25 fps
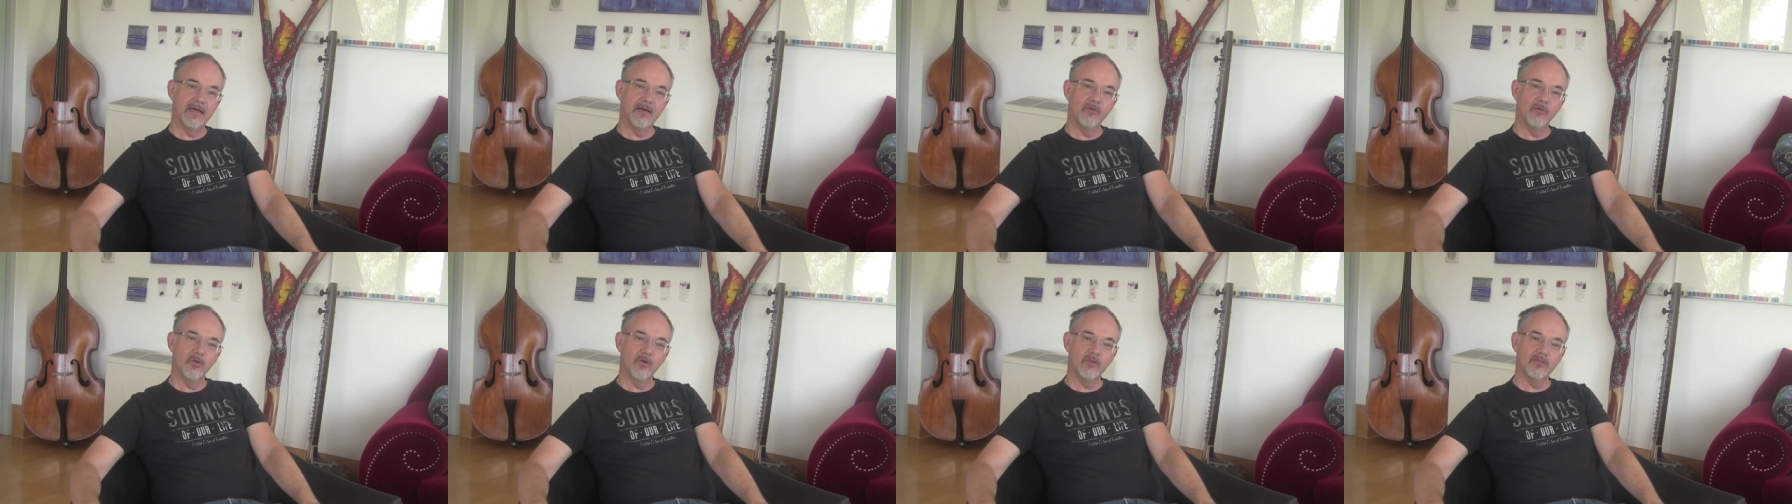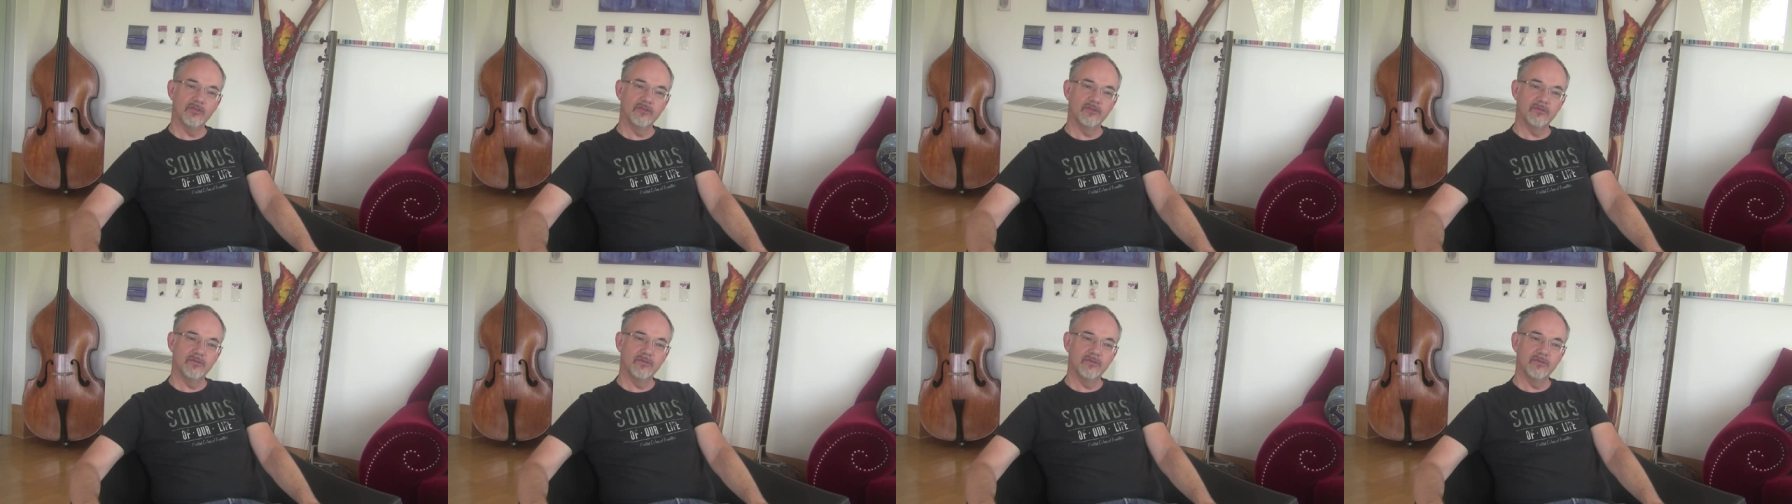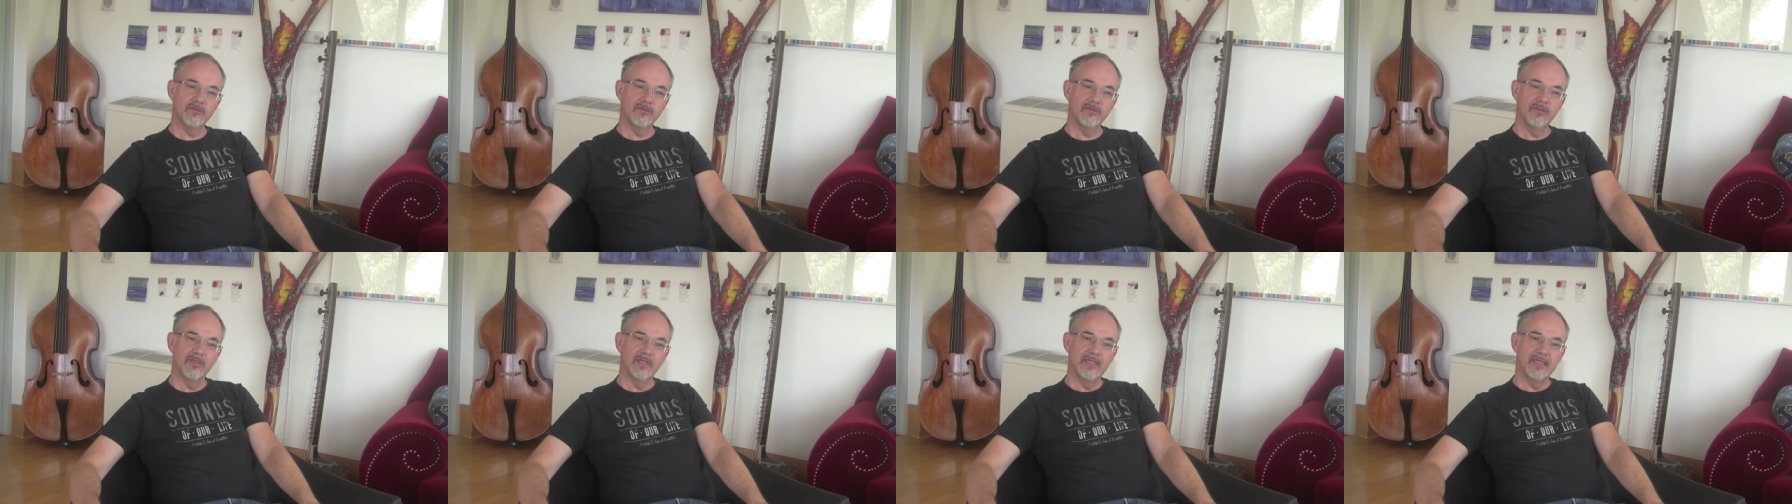I, I want
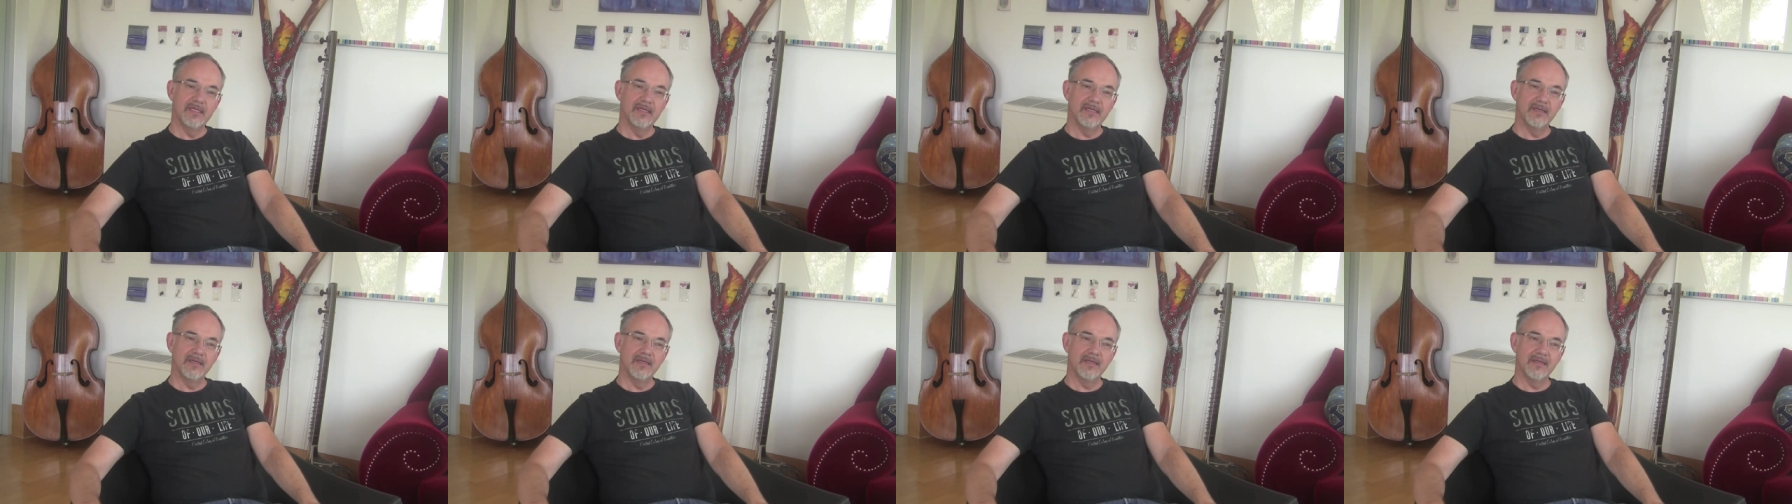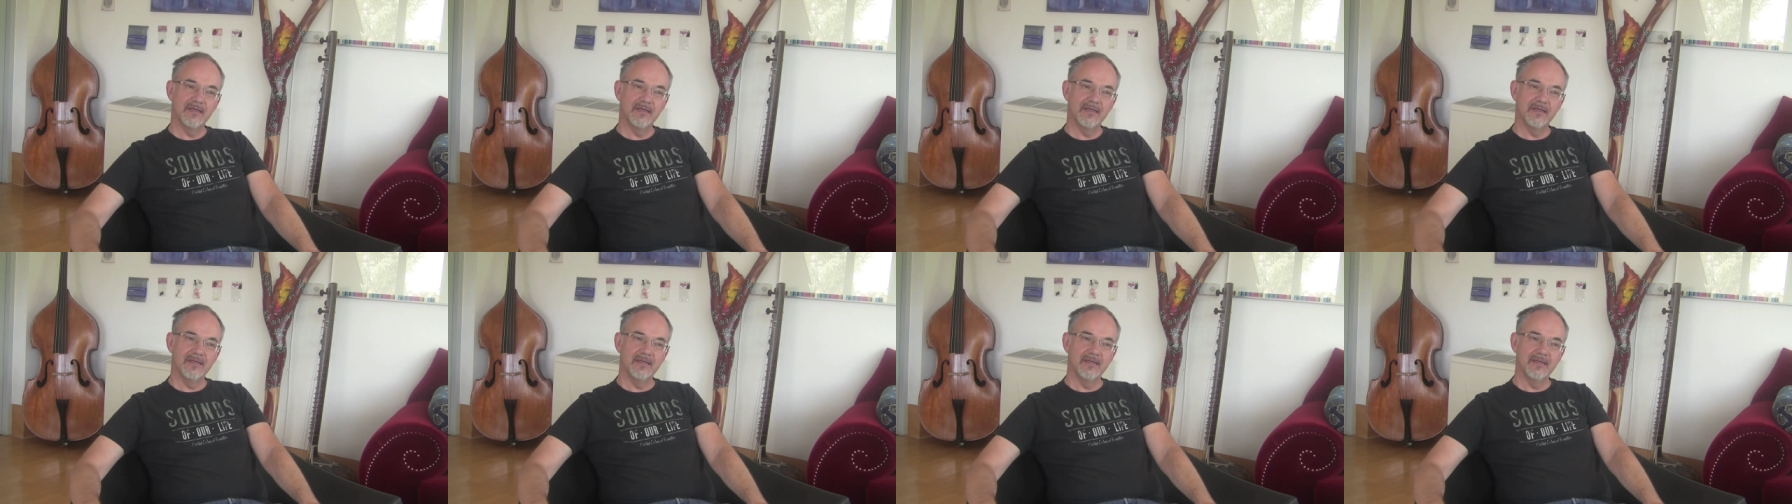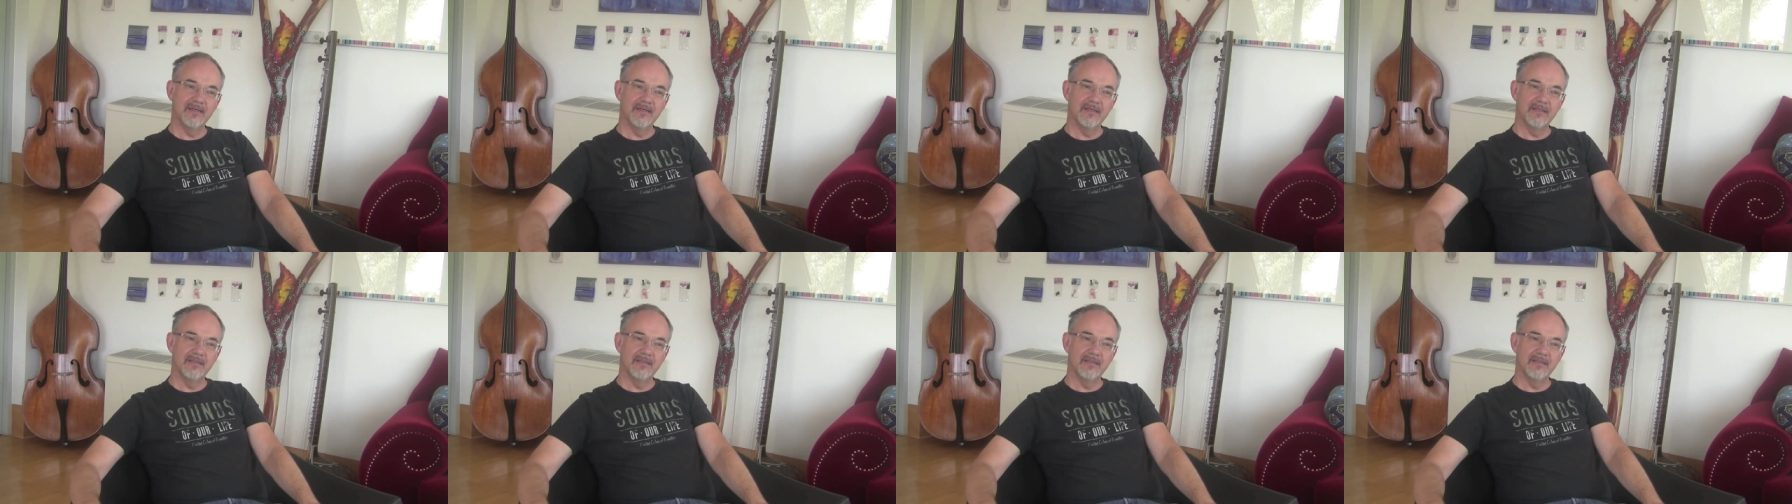to uh,